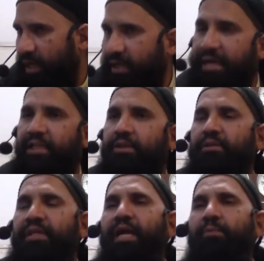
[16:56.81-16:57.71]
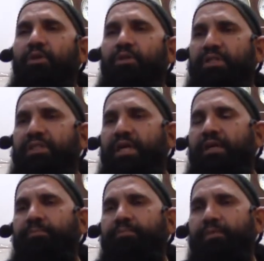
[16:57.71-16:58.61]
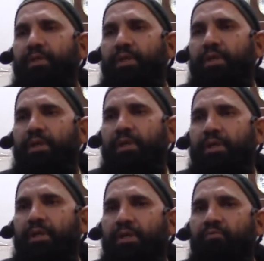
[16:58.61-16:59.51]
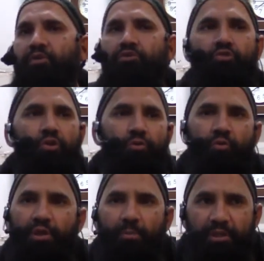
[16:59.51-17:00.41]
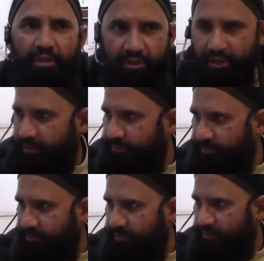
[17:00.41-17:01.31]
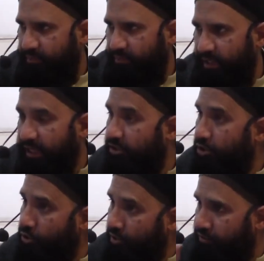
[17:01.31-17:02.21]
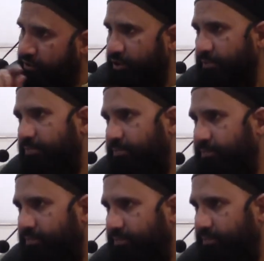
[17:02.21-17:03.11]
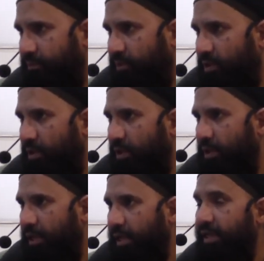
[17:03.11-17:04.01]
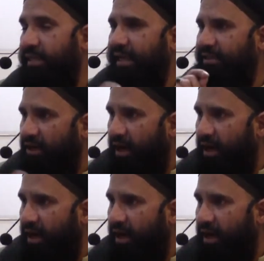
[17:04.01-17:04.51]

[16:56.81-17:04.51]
That madrasa was not only a madrasa, that is a university. In that